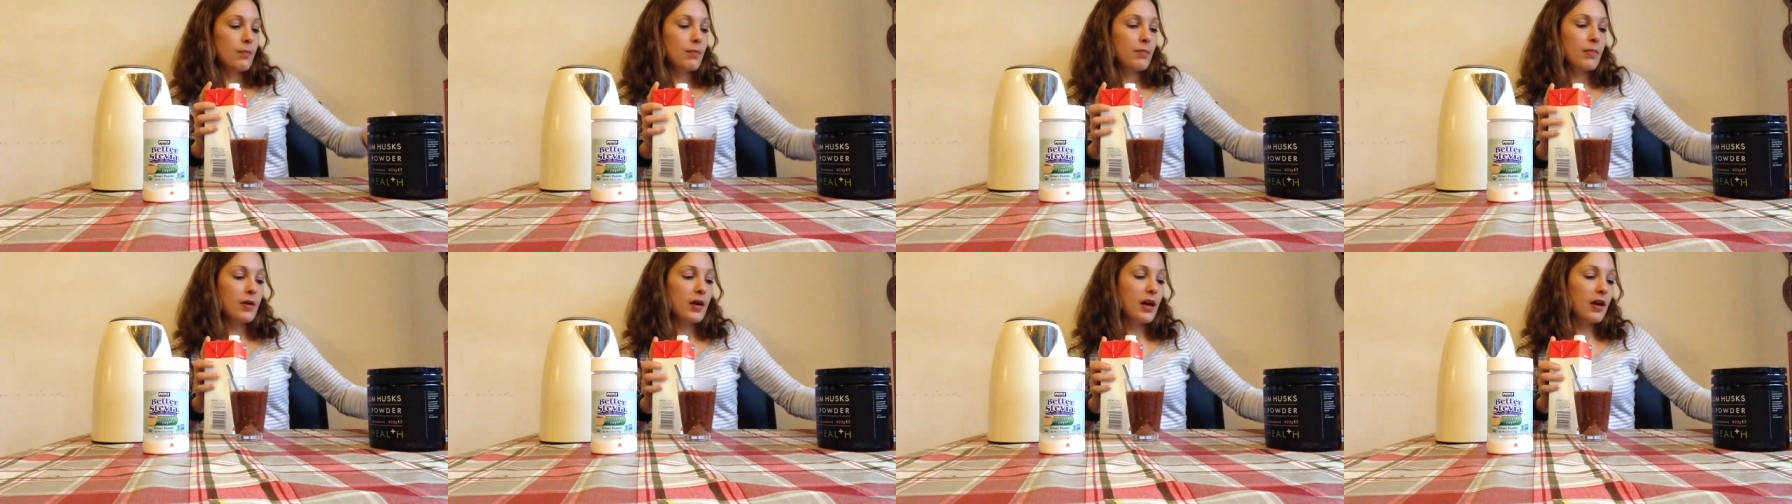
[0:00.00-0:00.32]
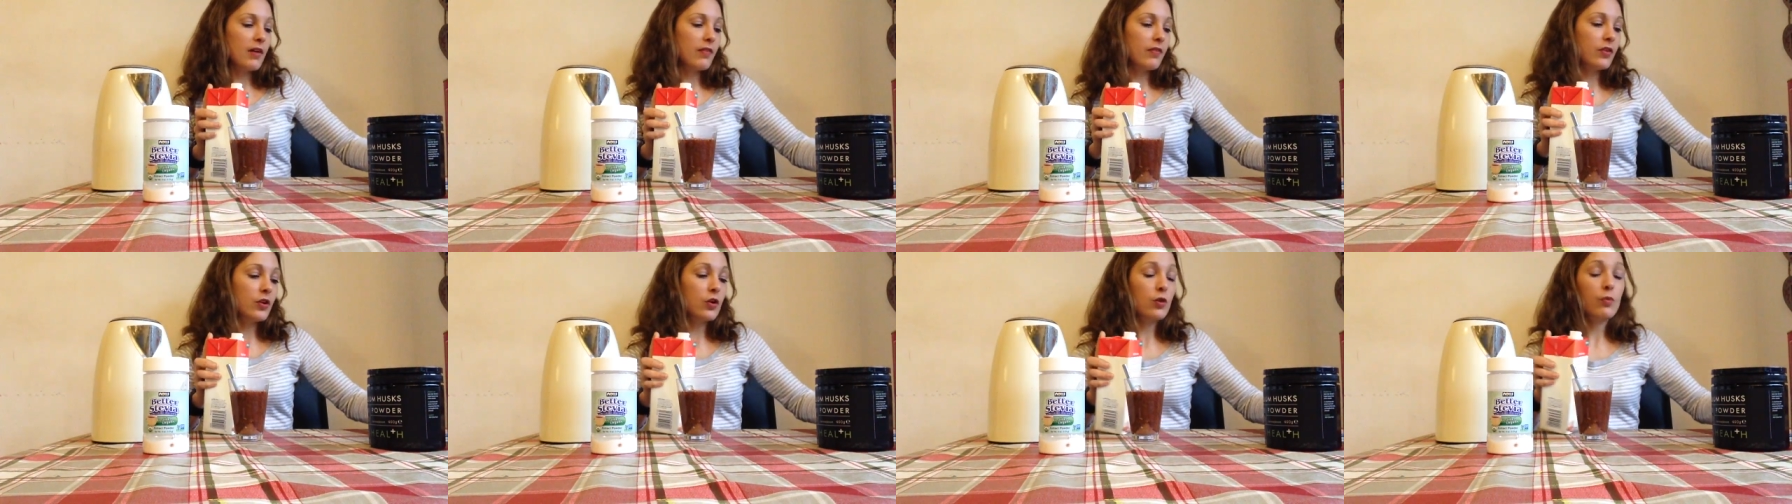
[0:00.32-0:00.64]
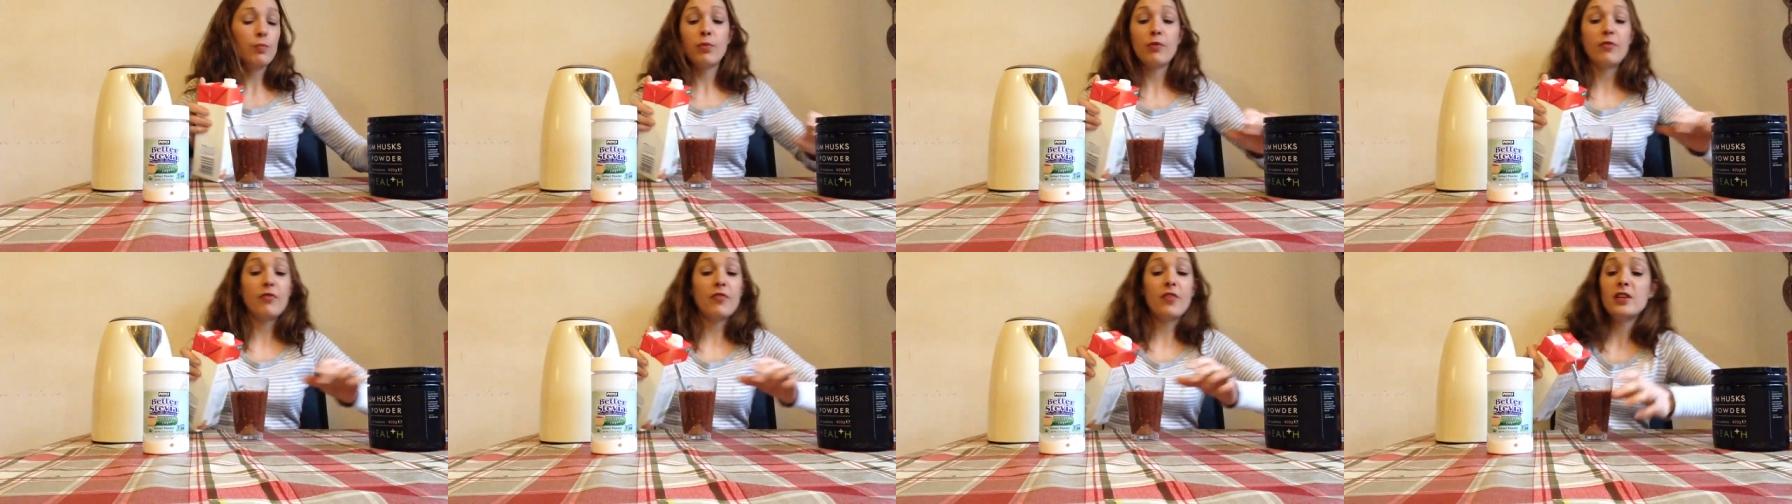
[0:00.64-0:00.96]
But if
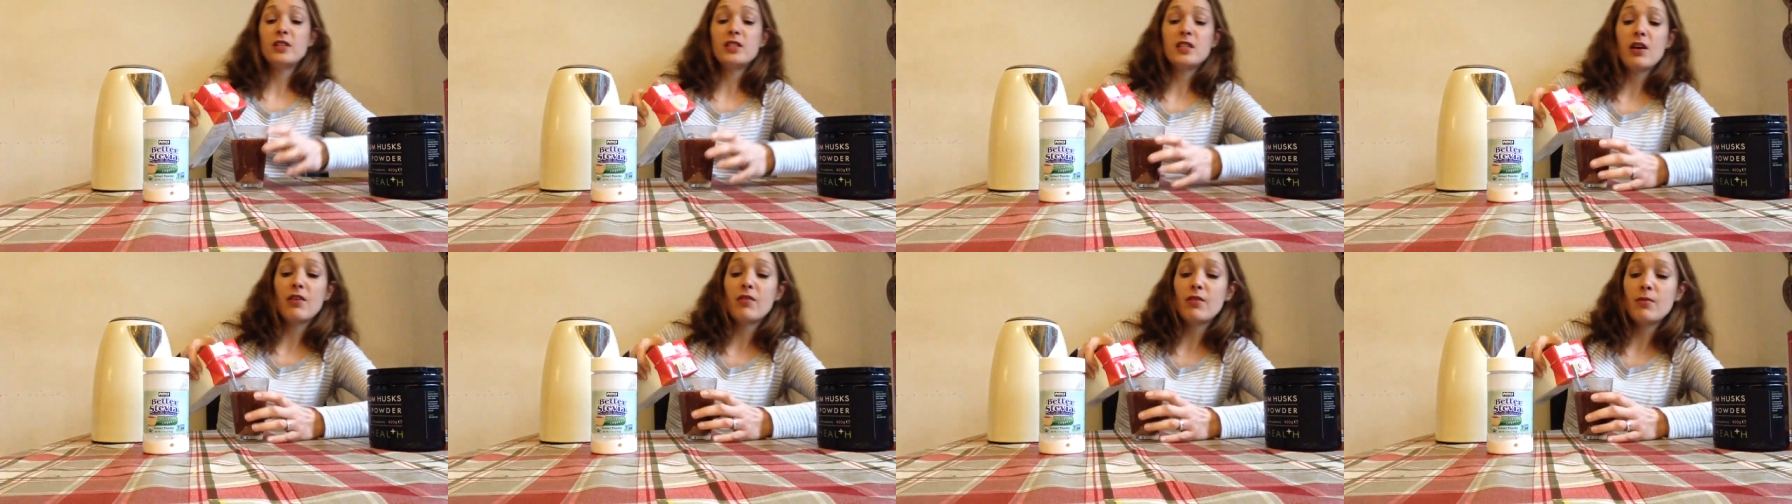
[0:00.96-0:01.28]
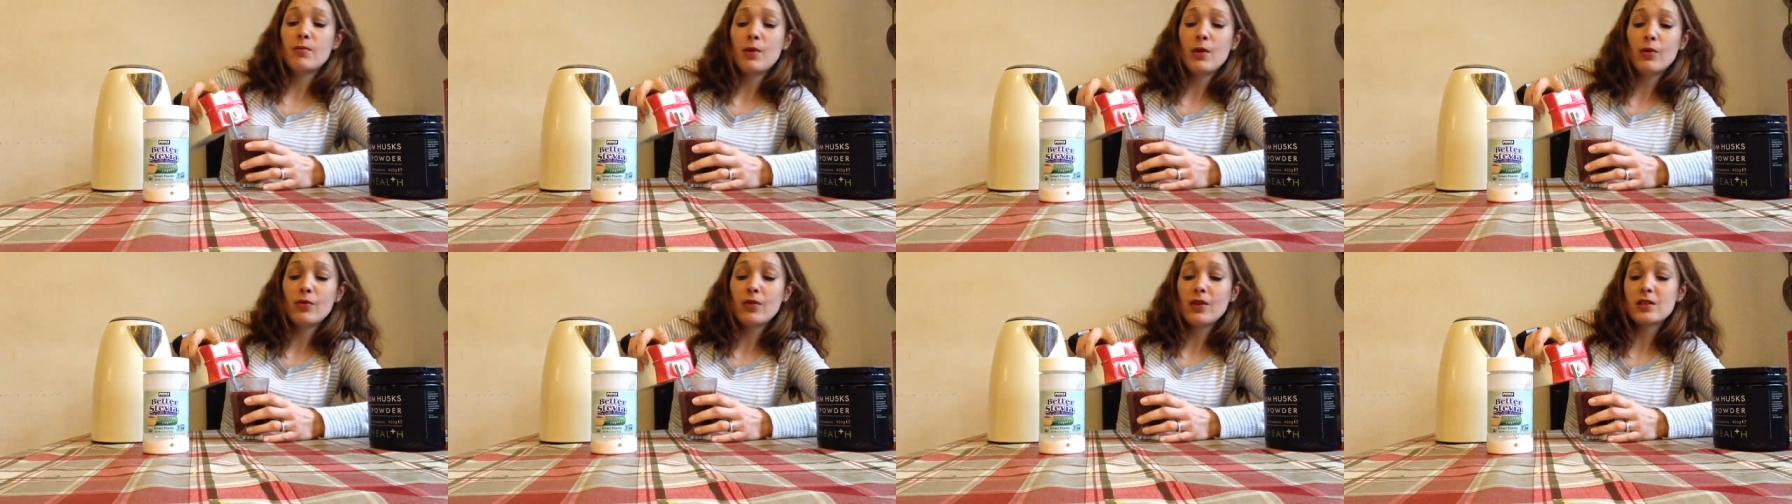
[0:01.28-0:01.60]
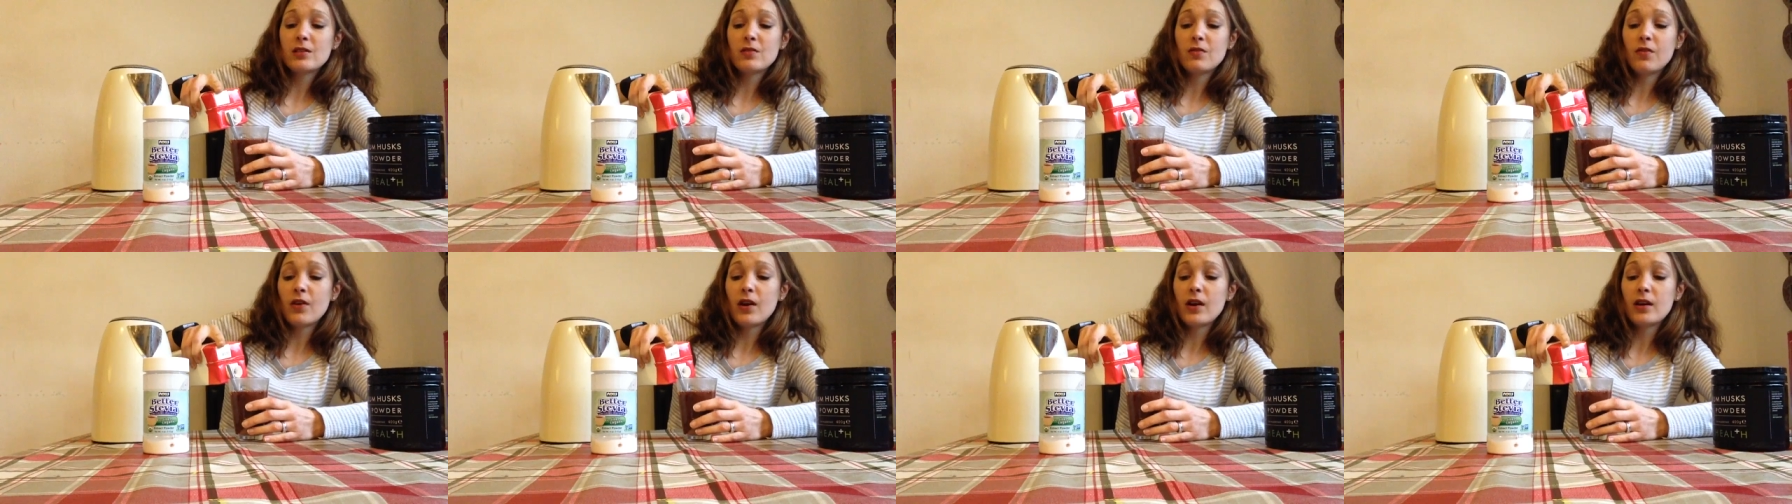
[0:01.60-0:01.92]
you prefer dairy milk,
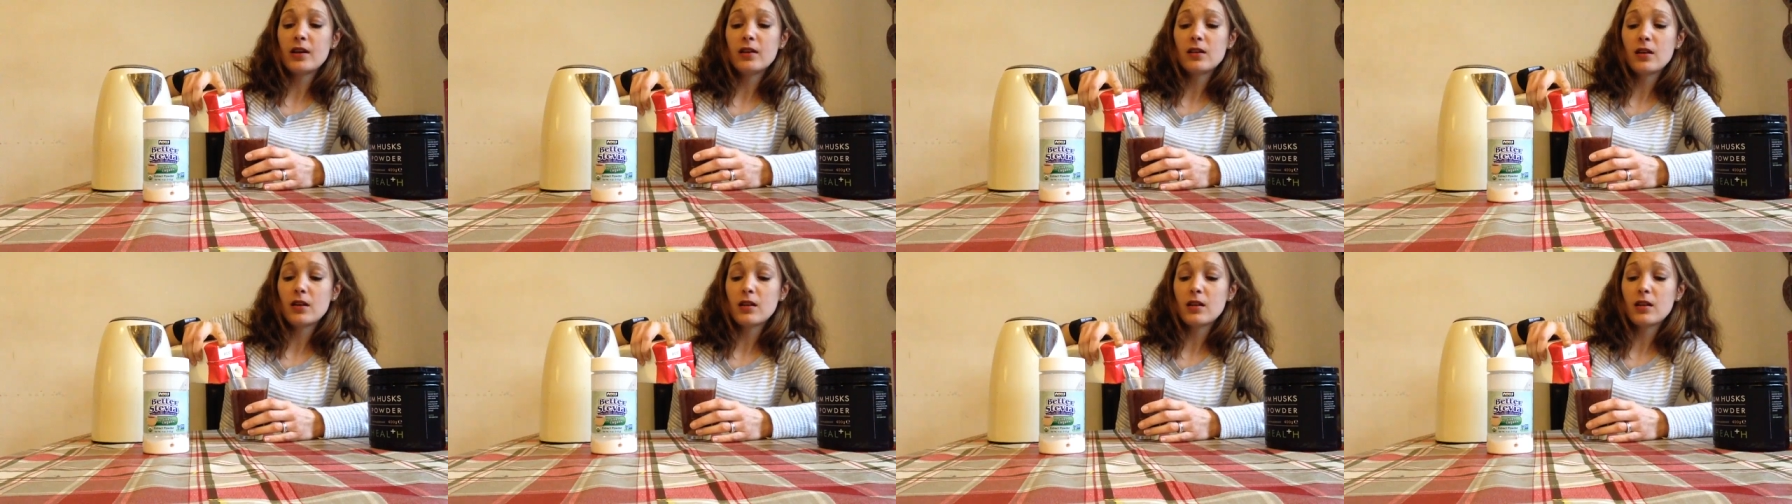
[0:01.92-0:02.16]
that's fine.